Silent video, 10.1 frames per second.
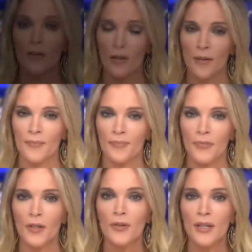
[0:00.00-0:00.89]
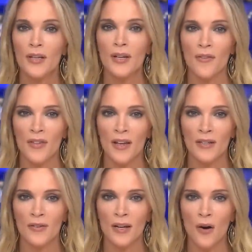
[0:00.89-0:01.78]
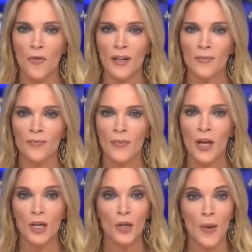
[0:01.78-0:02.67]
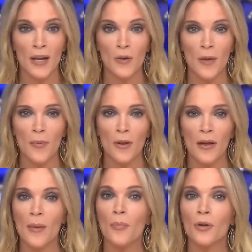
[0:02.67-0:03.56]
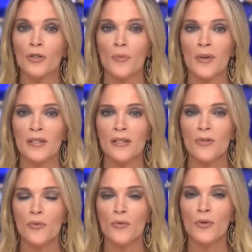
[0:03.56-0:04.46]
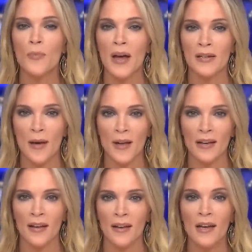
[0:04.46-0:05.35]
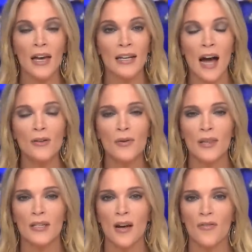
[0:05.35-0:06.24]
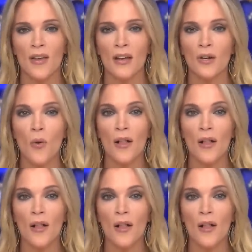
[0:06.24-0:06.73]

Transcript: Look, you did the tough thing during COVID. You paid your people and pulled your business through the pandemic. And now doing the tough thing could